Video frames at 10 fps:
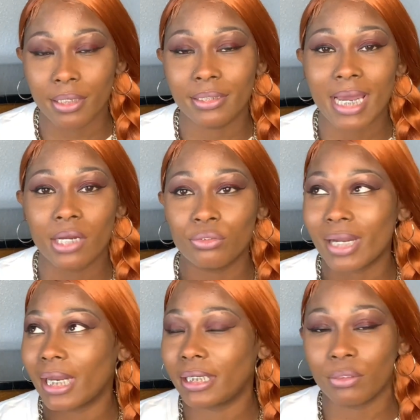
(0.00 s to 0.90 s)
and now you
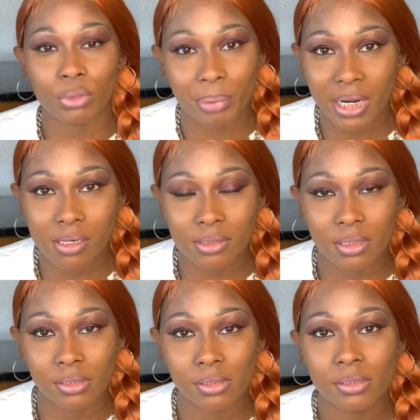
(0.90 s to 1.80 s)
got to get repairs
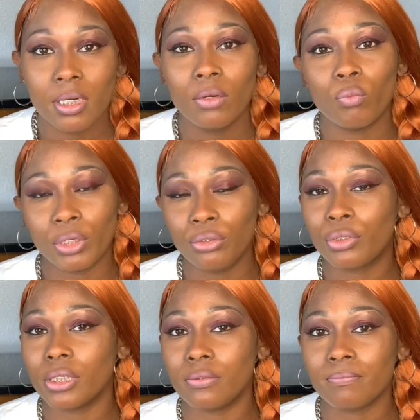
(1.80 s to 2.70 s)
done when you
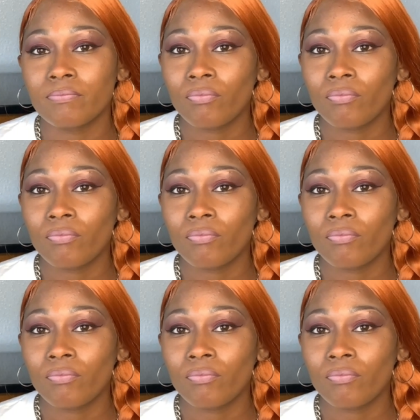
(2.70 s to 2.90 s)
can